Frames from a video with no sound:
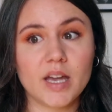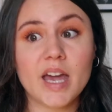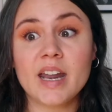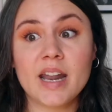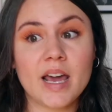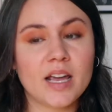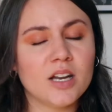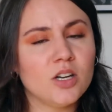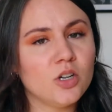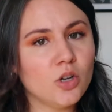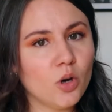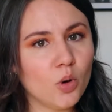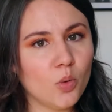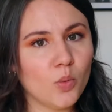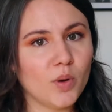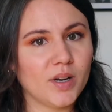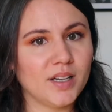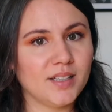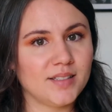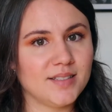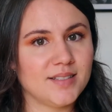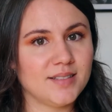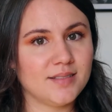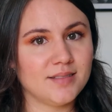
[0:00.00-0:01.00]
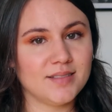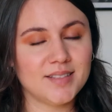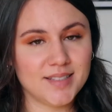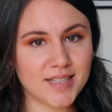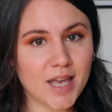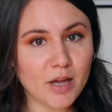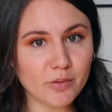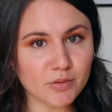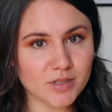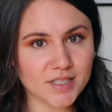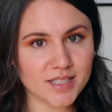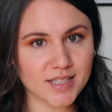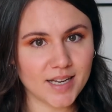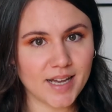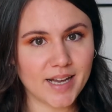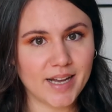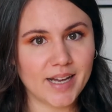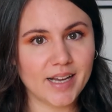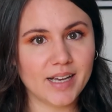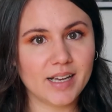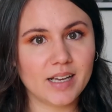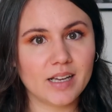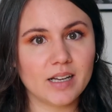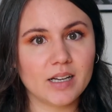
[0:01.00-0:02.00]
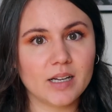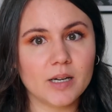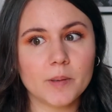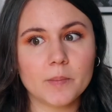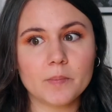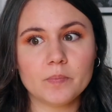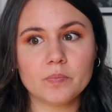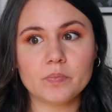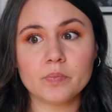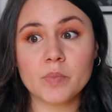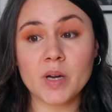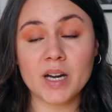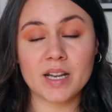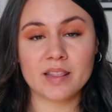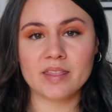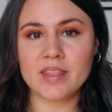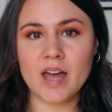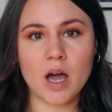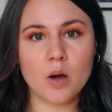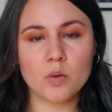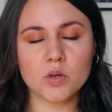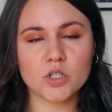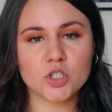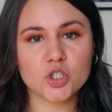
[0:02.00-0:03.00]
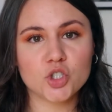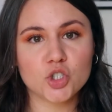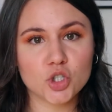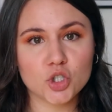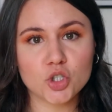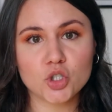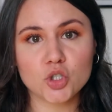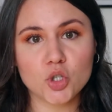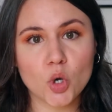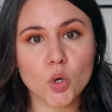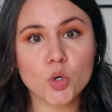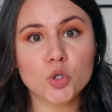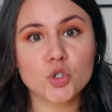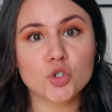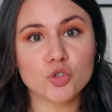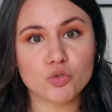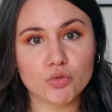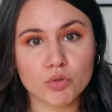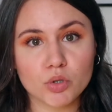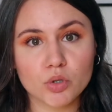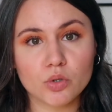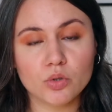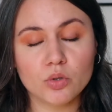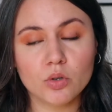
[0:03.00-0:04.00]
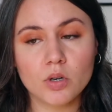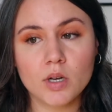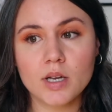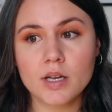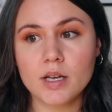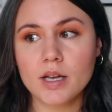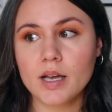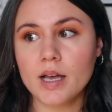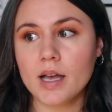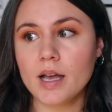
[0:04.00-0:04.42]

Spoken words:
And I know what it sounds like, but that was just so true.